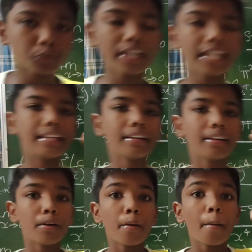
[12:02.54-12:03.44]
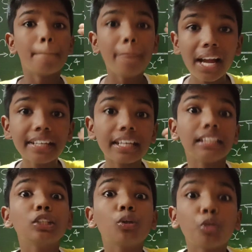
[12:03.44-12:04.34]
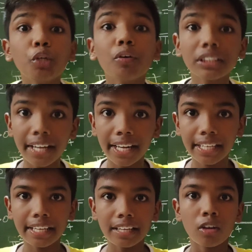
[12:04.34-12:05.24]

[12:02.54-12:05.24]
only. But this question was tricky.